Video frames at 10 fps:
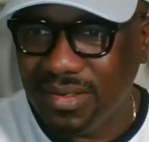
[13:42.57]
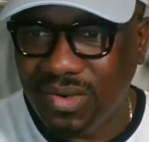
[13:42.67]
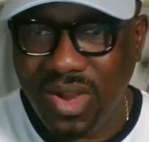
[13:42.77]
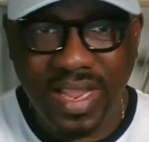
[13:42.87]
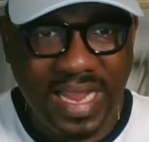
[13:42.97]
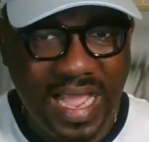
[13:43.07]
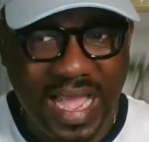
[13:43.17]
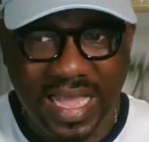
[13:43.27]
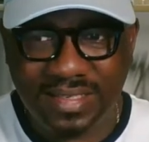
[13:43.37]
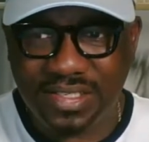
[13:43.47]
Go ahead and
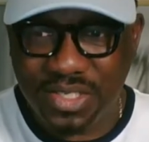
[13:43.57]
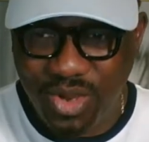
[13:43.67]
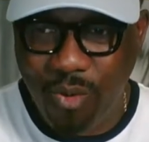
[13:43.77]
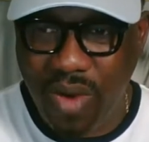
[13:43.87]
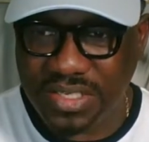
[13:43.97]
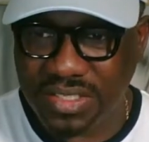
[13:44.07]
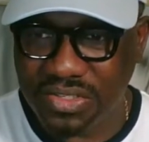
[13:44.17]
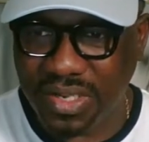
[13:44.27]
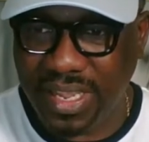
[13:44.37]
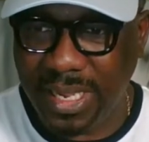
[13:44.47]
ask your questions,
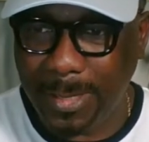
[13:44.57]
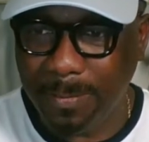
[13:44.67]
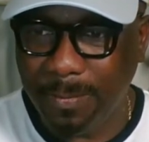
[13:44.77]
okay?